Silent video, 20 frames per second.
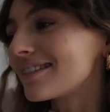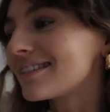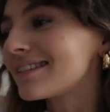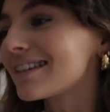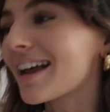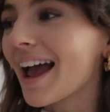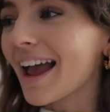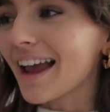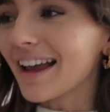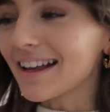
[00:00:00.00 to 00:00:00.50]

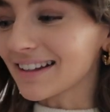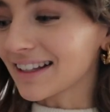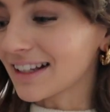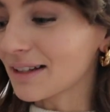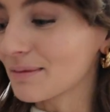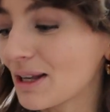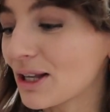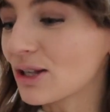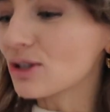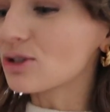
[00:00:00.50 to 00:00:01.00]
today is going
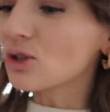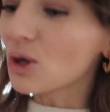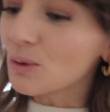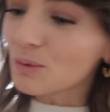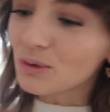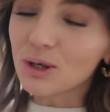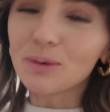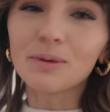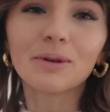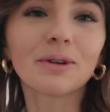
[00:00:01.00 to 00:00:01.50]
to be
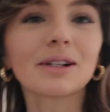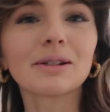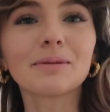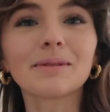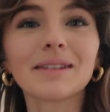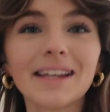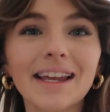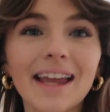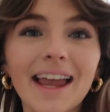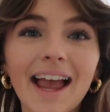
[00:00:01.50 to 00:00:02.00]
super, super
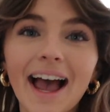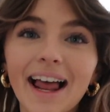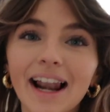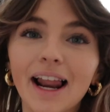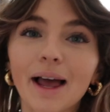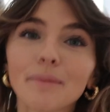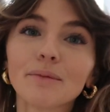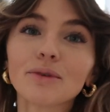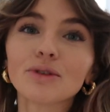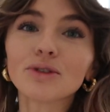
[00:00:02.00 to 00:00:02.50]
Christmassy and
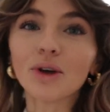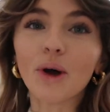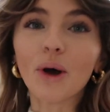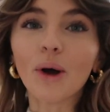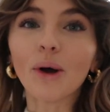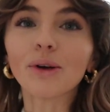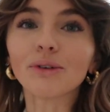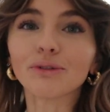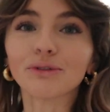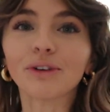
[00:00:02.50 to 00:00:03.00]
I'm
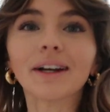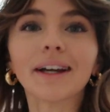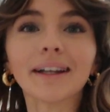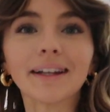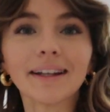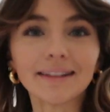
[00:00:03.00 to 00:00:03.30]
so freaking